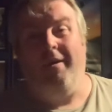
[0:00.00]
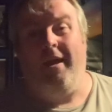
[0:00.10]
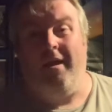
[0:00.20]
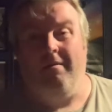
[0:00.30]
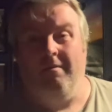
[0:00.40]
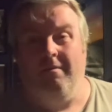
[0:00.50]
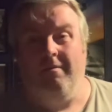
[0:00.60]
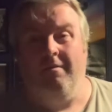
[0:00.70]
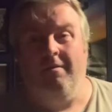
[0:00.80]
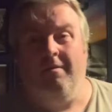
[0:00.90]
be here.
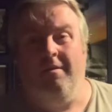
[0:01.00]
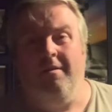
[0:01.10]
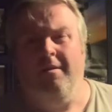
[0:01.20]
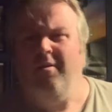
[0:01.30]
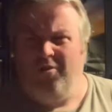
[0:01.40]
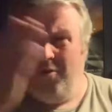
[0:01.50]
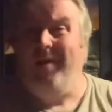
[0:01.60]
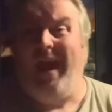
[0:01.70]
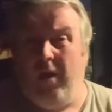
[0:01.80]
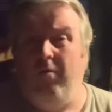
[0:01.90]
So do it
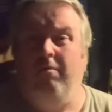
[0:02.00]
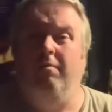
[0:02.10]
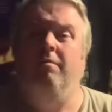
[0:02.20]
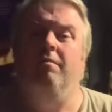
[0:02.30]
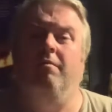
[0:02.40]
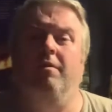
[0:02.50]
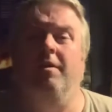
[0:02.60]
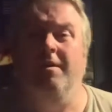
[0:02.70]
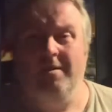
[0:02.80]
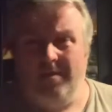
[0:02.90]
now.
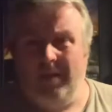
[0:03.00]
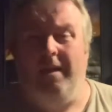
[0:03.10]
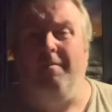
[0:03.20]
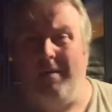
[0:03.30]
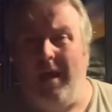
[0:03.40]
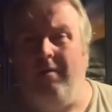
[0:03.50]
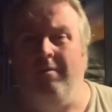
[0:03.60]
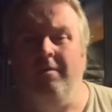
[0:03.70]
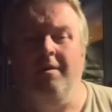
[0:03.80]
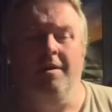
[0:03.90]
See them now.
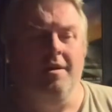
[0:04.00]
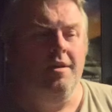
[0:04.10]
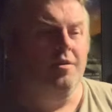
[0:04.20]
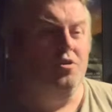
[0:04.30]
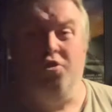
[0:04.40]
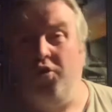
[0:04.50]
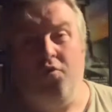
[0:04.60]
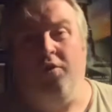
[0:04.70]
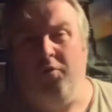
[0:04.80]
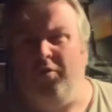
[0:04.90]
Do
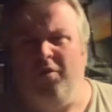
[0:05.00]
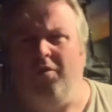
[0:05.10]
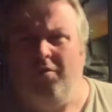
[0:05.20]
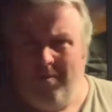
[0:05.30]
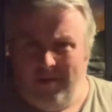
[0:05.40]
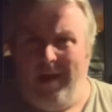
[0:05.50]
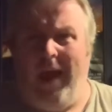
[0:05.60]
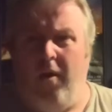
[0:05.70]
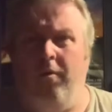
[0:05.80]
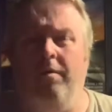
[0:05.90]
what you want to do
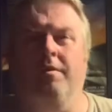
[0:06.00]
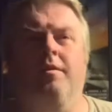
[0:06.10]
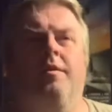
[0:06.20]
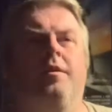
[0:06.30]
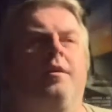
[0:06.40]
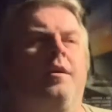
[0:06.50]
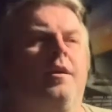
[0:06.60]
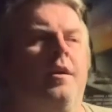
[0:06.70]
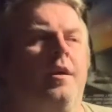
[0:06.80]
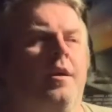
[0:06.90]
now.
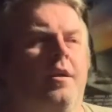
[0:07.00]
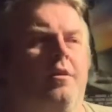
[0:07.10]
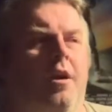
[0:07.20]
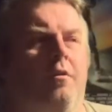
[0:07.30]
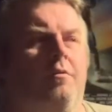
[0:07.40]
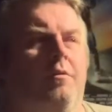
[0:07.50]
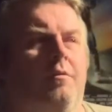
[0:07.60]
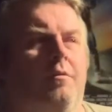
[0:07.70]
Don't